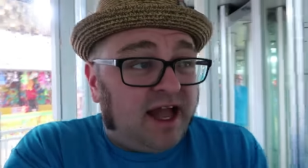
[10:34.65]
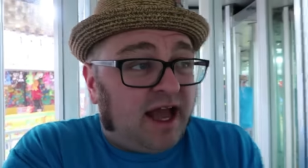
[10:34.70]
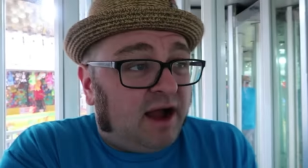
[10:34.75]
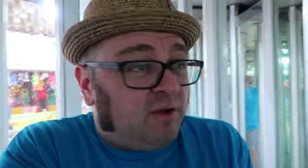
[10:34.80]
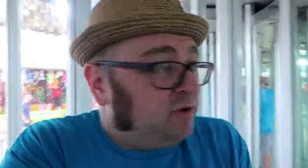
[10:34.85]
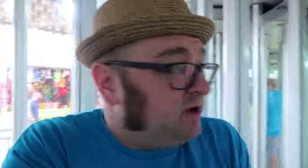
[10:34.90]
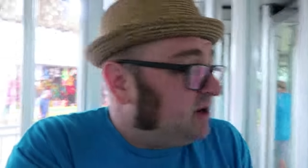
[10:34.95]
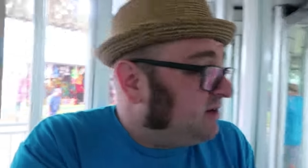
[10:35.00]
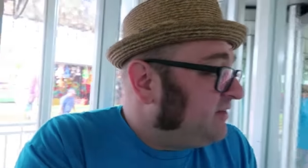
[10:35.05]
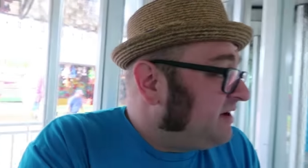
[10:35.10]

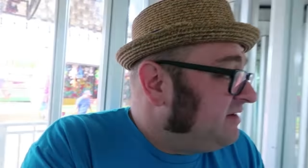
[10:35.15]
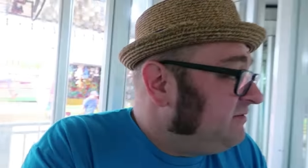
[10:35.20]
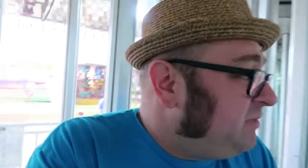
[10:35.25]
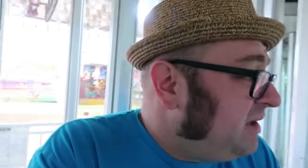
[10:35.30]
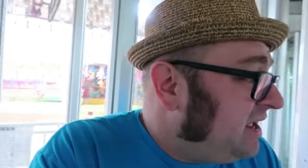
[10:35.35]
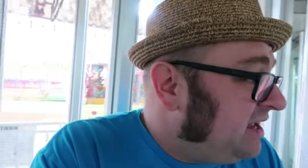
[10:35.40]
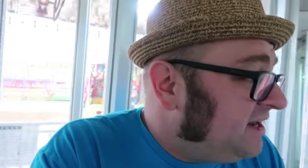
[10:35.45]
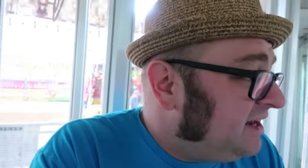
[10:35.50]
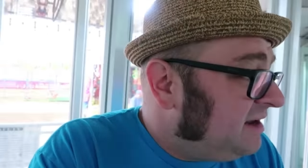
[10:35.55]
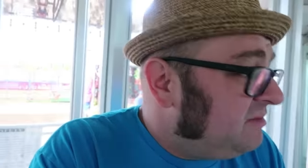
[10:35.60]
I wonder if
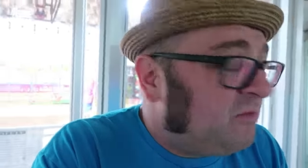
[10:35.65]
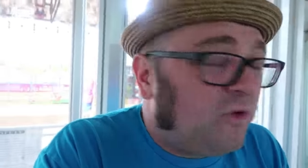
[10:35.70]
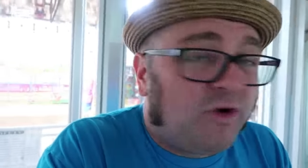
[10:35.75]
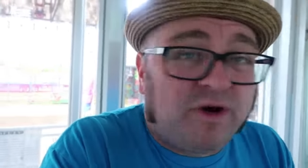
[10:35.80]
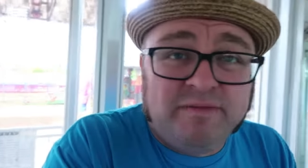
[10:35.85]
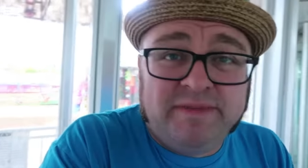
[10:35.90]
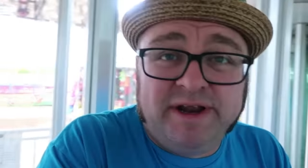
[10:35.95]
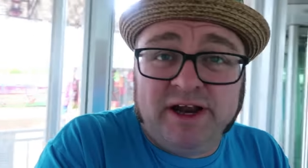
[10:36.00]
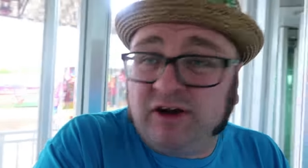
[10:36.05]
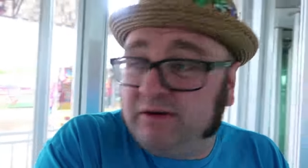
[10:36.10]
I've been in
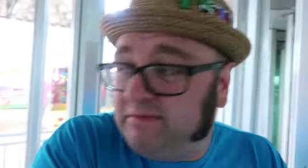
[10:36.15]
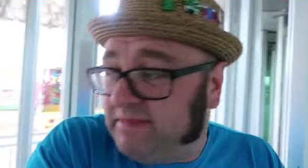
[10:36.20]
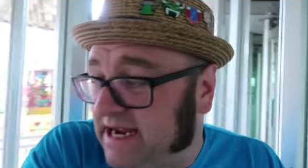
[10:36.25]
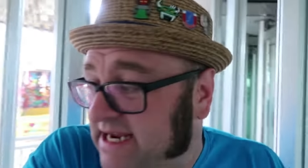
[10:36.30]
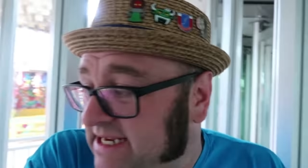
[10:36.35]
more mirror